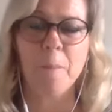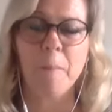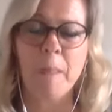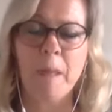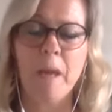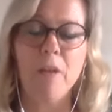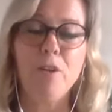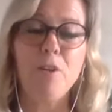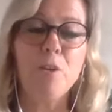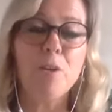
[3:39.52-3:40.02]

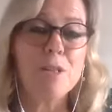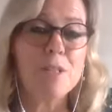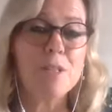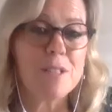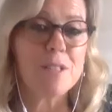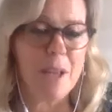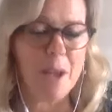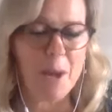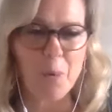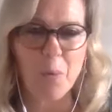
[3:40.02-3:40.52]
And you can
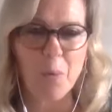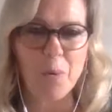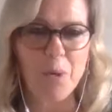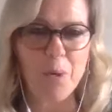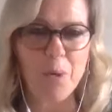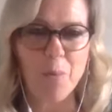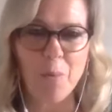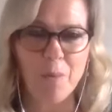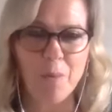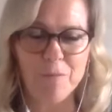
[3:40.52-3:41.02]
take what you
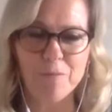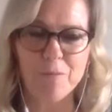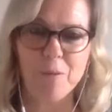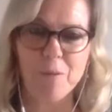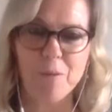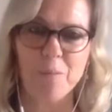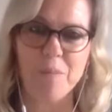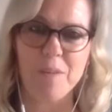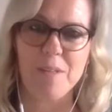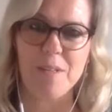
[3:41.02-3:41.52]
want
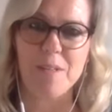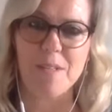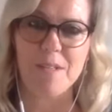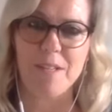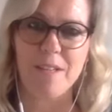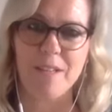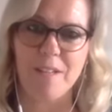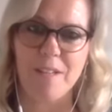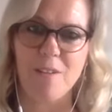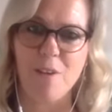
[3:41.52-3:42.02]
from these
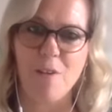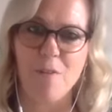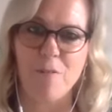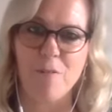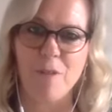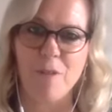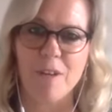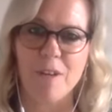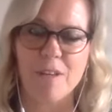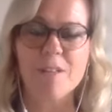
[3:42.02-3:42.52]
little
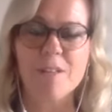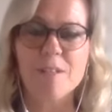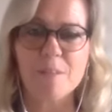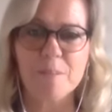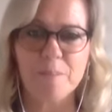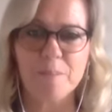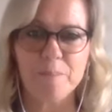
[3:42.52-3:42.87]
offerings.